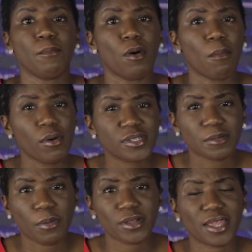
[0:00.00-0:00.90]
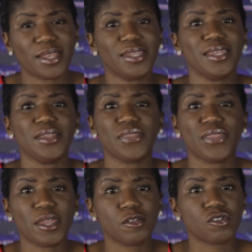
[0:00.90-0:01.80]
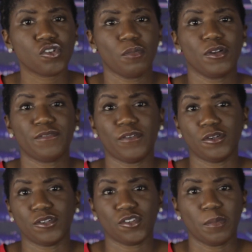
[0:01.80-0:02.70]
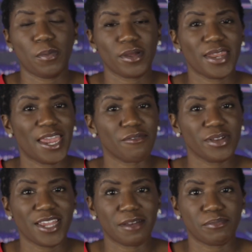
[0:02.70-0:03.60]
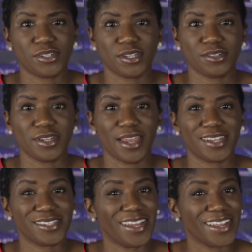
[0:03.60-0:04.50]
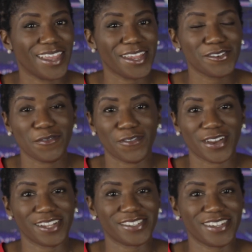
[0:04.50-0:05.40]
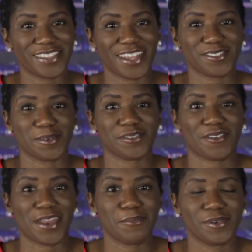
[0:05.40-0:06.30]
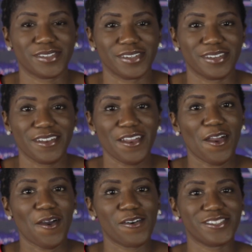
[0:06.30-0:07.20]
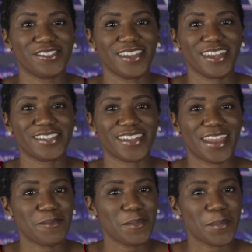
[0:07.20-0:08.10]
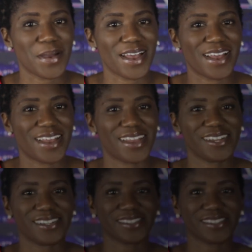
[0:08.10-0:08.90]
But most importantly, thank you so much for your support. I really appreciate you guys. Again, don't forget to hit that subscribe button. Until next time, bye.